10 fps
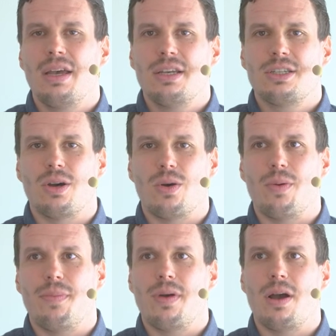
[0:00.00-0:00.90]

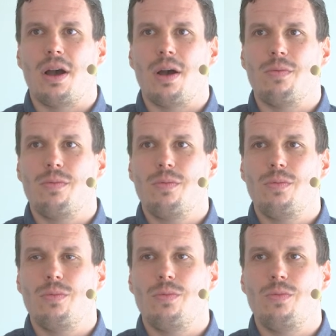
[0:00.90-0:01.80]
So uh,
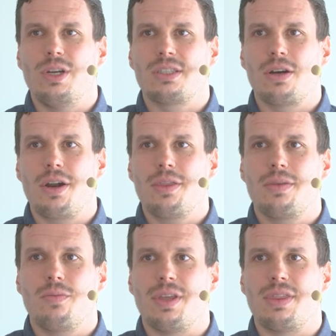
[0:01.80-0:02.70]
we start
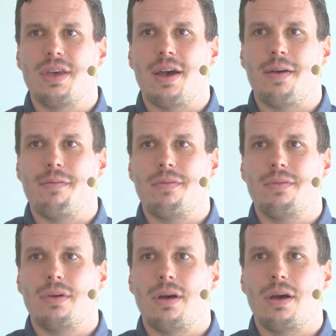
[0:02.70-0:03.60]
with the,
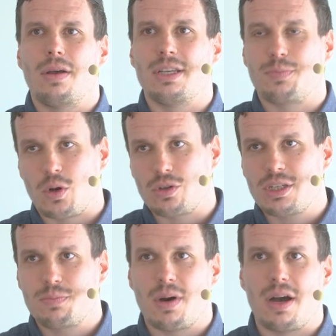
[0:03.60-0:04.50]
uh, this
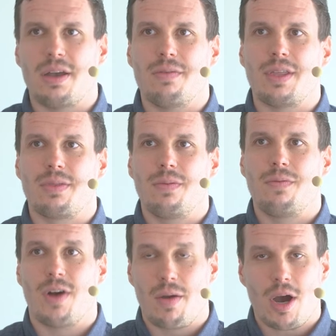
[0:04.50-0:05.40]
process by with
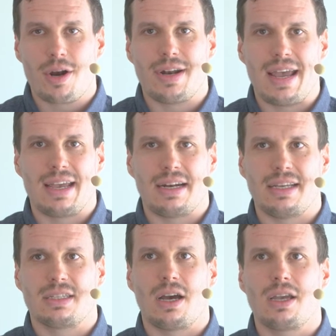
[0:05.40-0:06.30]
500
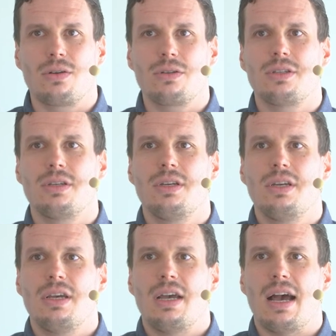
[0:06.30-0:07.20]
ALD cycles,
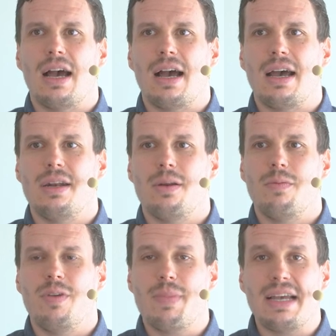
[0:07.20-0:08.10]
and
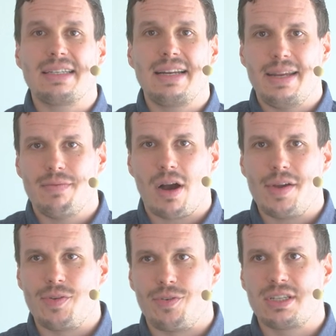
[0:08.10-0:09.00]
we basically
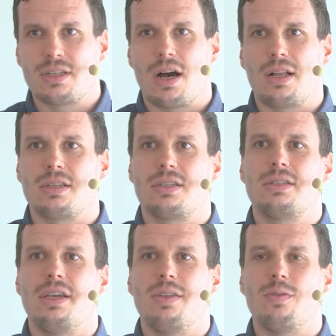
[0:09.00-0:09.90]
divide the
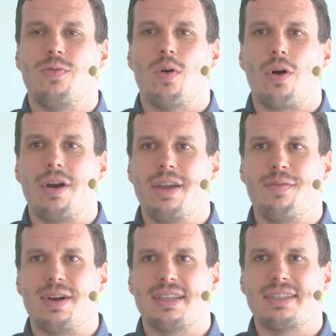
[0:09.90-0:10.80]
results into four
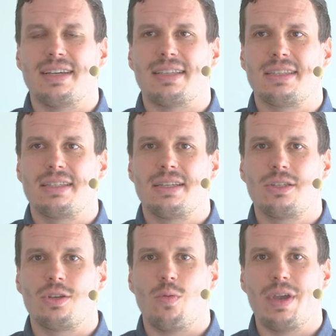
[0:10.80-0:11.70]
different sets.
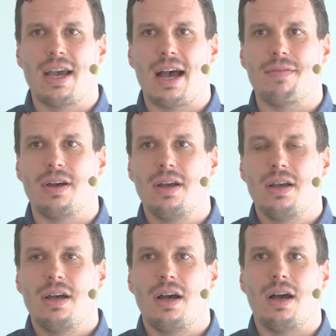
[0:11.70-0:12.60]
So we have
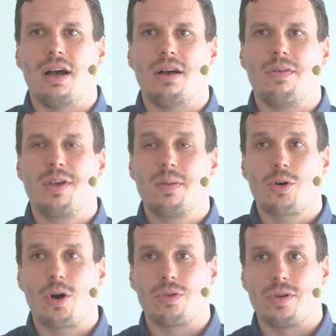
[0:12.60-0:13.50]
uh, film
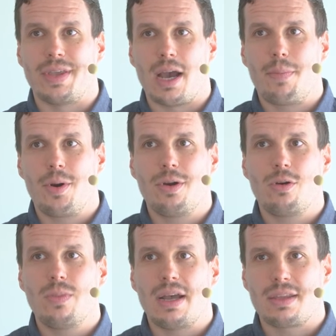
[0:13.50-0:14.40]
growth on the upper
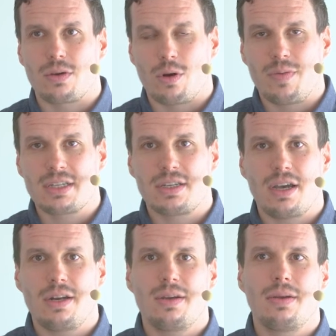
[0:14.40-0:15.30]
dome at the convex
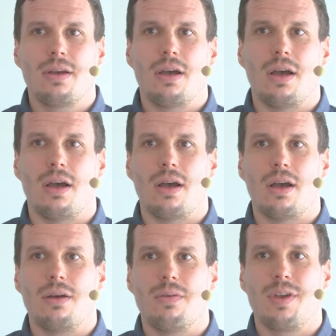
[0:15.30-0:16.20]
side, uh,
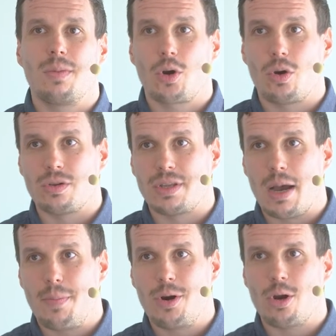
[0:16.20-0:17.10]
film growth on the
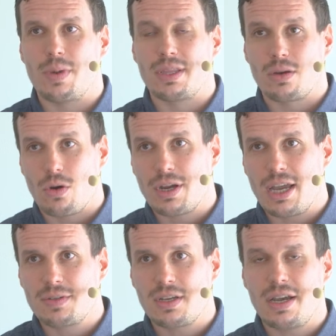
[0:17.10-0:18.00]
upper dome at the
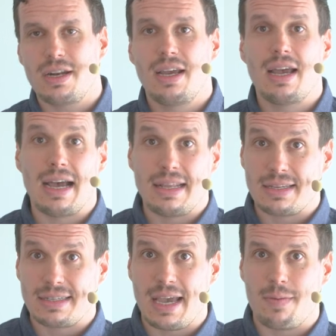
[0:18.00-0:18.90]
concave side, and the
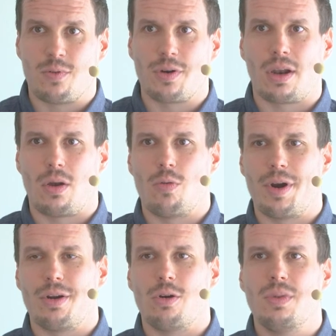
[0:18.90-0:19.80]
same for the lower
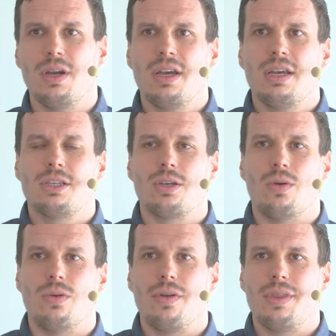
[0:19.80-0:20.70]
dome.
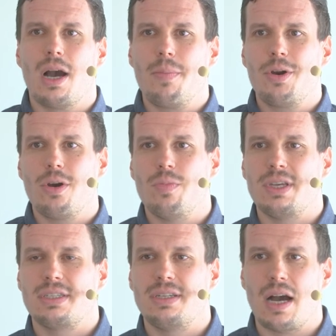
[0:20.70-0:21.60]
So the upper dome
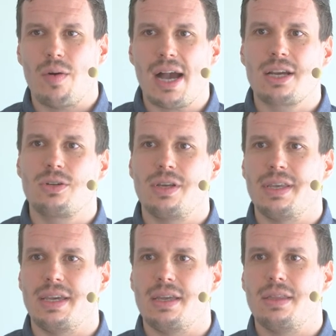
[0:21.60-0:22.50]
is now actually
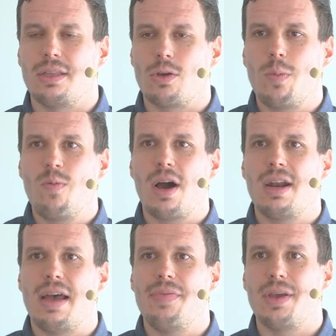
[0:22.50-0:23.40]
the, the top one
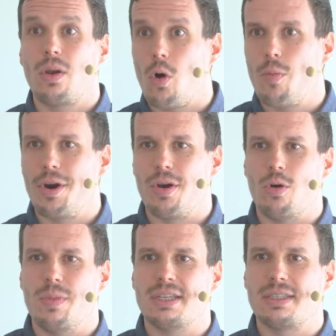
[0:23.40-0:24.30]
and the lower
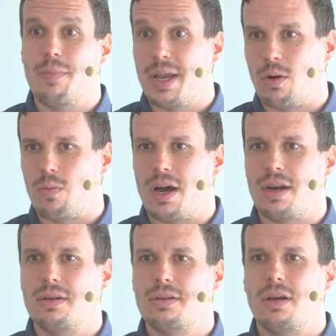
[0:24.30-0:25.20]
dome is the middle
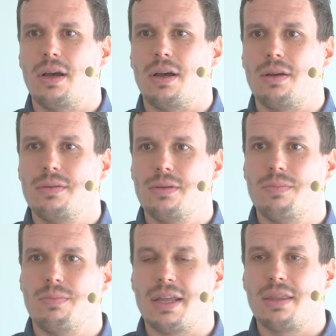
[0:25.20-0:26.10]
one. Uh,
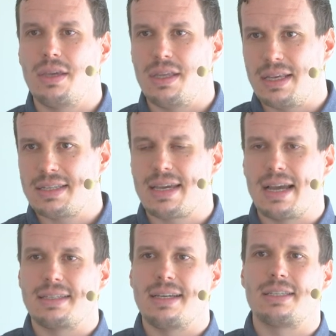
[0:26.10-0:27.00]
but in this
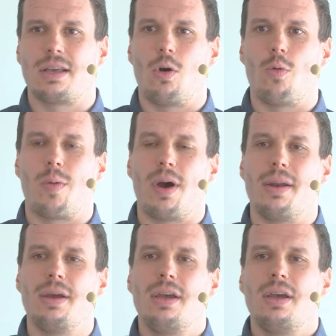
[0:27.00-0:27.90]
case, it's the lower one
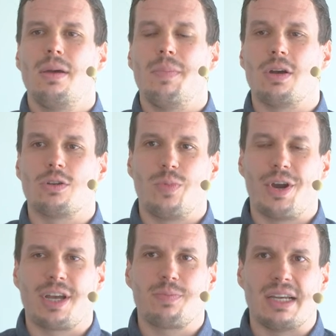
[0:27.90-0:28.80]
because we are
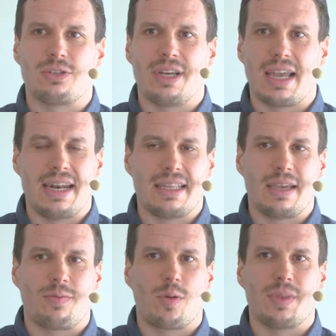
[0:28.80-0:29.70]
not measuring
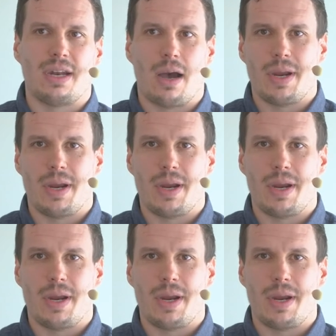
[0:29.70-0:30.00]
anything from the dummy